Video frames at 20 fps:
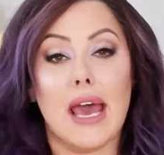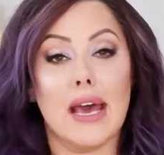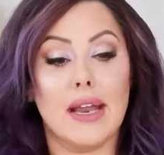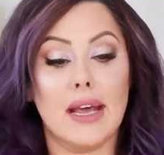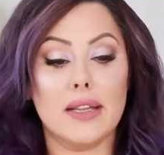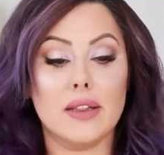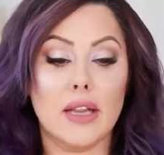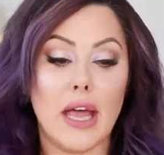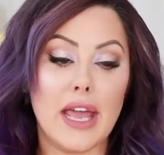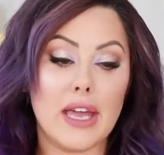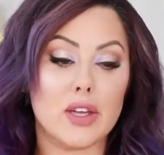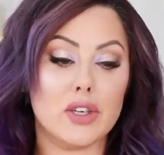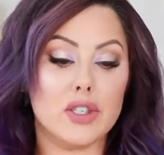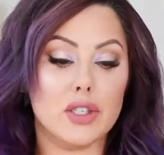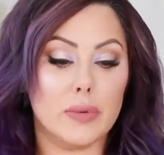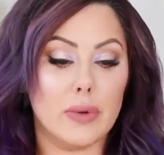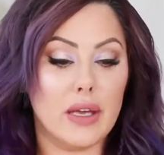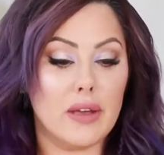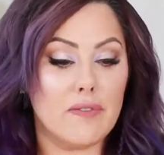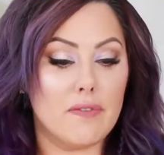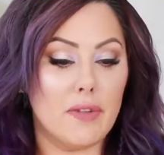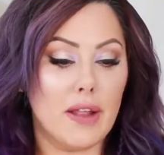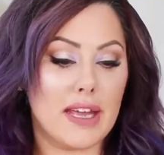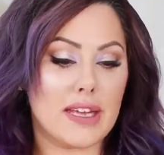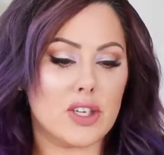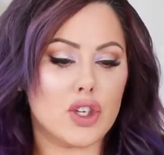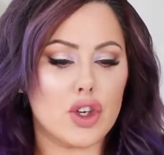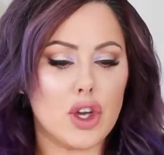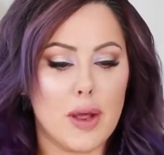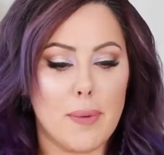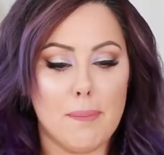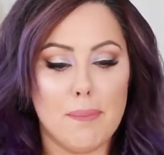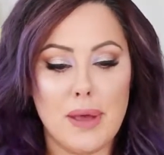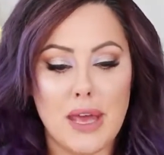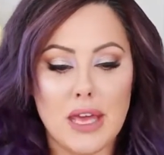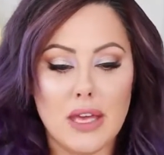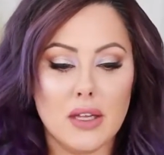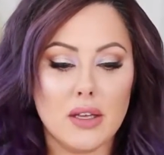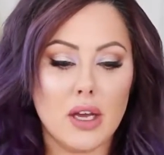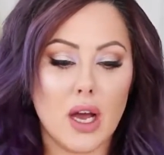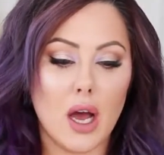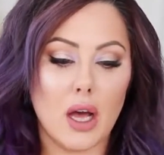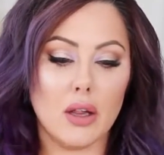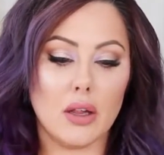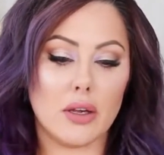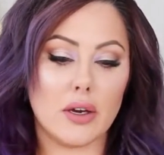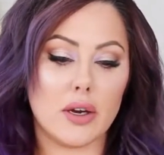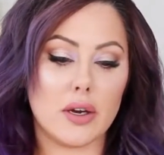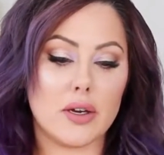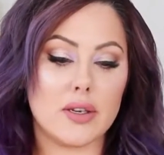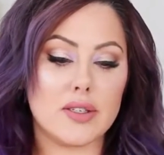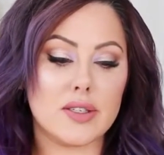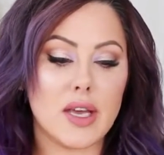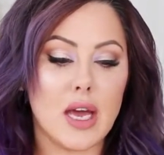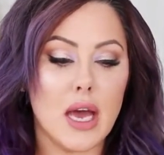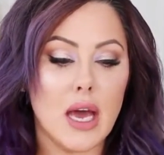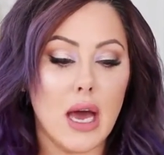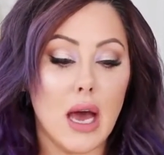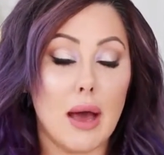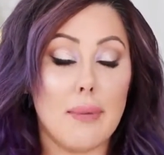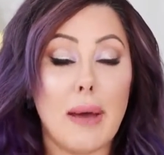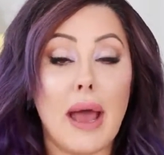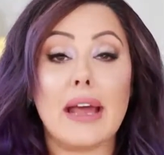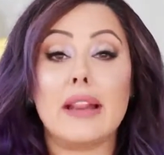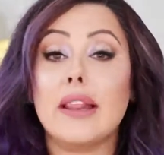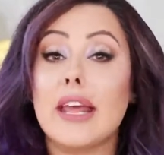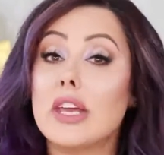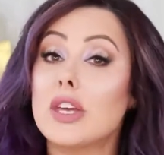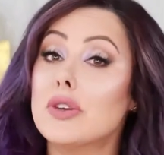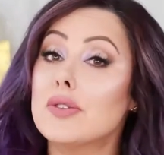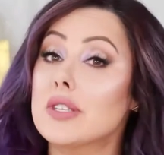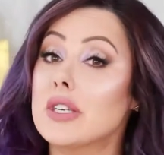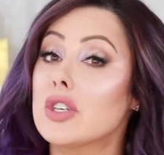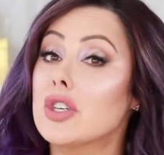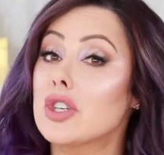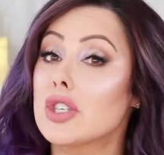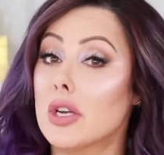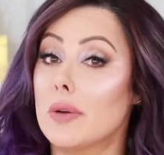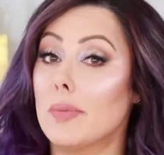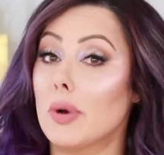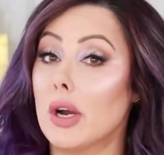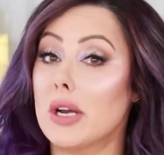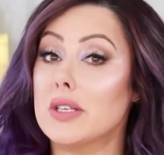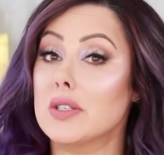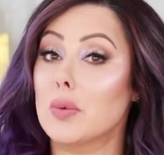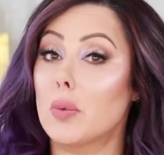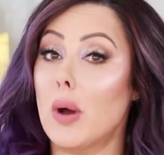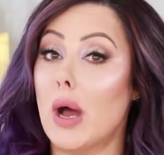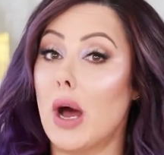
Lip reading: and I like doing like champagne colors. I like using shimmer as